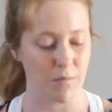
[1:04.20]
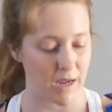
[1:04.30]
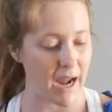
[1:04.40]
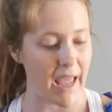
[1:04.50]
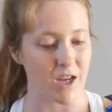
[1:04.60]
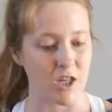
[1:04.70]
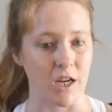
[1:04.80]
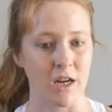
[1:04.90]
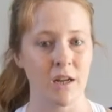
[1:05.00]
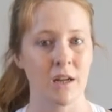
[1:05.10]

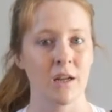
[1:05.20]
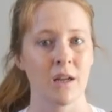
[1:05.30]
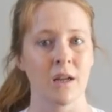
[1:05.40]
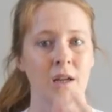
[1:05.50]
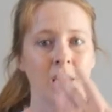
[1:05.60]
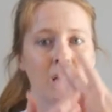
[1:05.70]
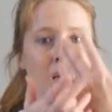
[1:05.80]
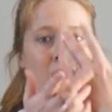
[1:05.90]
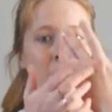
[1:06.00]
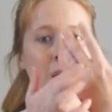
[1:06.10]
connection
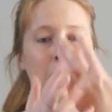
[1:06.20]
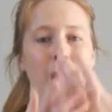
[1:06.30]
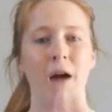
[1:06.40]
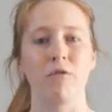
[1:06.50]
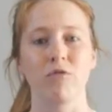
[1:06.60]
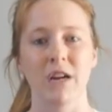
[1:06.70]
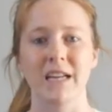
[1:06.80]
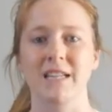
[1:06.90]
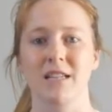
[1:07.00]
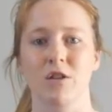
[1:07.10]
but i
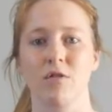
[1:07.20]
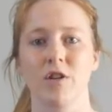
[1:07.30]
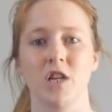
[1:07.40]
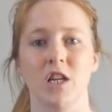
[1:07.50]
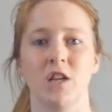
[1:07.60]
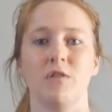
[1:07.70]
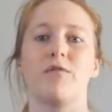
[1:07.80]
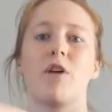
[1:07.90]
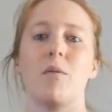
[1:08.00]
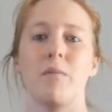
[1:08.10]
really discourage you
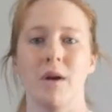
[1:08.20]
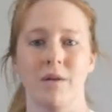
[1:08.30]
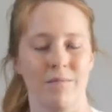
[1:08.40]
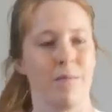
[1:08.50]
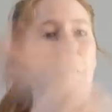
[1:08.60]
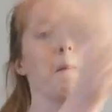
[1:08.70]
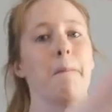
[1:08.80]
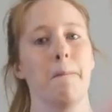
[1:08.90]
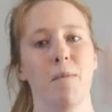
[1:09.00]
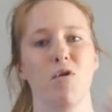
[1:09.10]
from
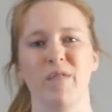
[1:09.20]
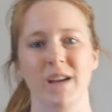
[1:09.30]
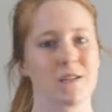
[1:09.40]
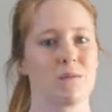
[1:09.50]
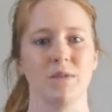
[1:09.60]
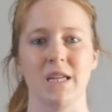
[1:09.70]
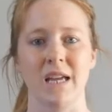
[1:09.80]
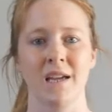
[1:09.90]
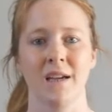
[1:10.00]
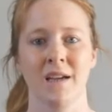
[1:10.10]
moving somebody
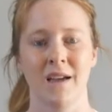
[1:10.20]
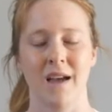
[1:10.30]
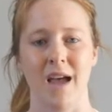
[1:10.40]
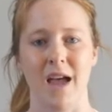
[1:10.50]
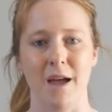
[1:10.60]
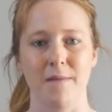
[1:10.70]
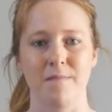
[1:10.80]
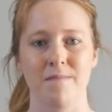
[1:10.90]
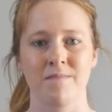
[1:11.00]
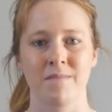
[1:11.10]

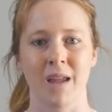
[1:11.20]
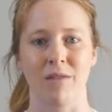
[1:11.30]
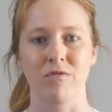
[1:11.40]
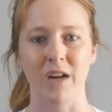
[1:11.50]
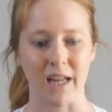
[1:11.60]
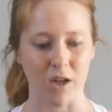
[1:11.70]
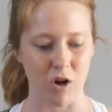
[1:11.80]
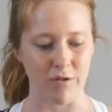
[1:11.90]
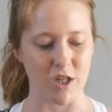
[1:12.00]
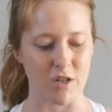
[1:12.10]
um, really
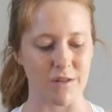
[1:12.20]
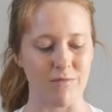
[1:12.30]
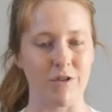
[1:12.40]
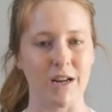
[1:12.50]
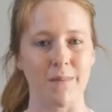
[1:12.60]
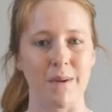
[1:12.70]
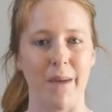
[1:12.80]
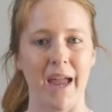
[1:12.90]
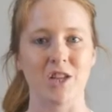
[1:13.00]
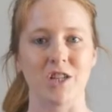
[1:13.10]
encourage you to really be
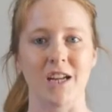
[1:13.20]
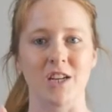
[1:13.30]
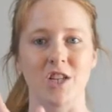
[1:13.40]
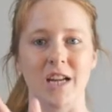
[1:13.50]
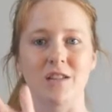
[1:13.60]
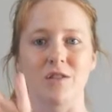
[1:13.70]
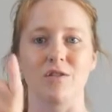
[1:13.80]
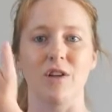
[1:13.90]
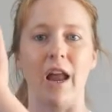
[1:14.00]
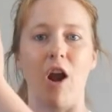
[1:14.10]
patient and
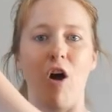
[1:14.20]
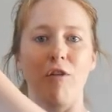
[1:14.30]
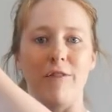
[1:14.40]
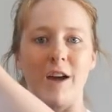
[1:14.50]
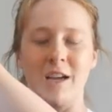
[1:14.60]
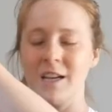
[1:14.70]
gentle and offer